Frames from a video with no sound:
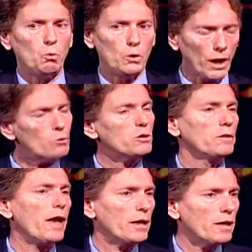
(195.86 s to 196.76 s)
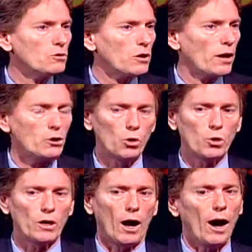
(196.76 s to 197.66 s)
when I was in that age
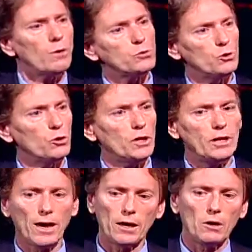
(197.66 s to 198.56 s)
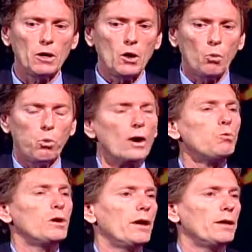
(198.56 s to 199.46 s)
category, I was looking at where
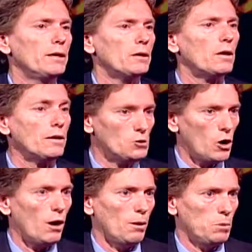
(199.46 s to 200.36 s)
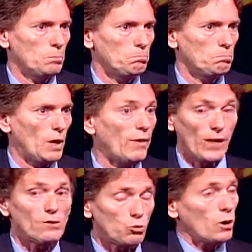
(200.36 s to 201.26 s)
would I get a job? And
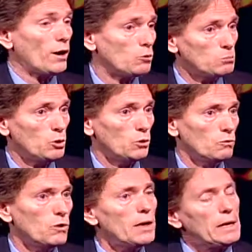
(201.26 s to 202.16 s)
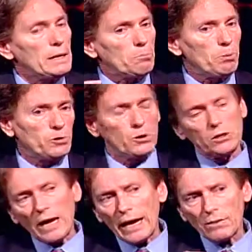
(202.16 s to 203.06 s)
that's where I would move. But
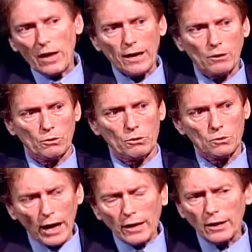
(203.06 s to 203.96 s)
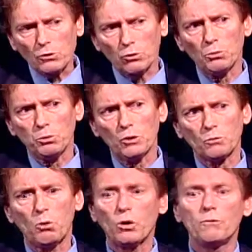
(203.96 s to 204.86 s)
today, that age group
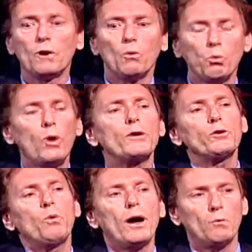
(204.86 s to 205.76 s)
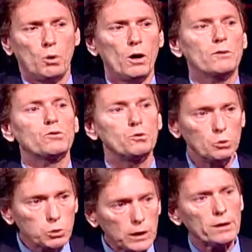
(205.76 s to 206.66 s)
looks more of where do I want
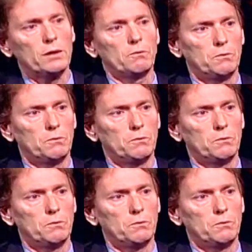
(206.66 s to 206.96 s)
to live?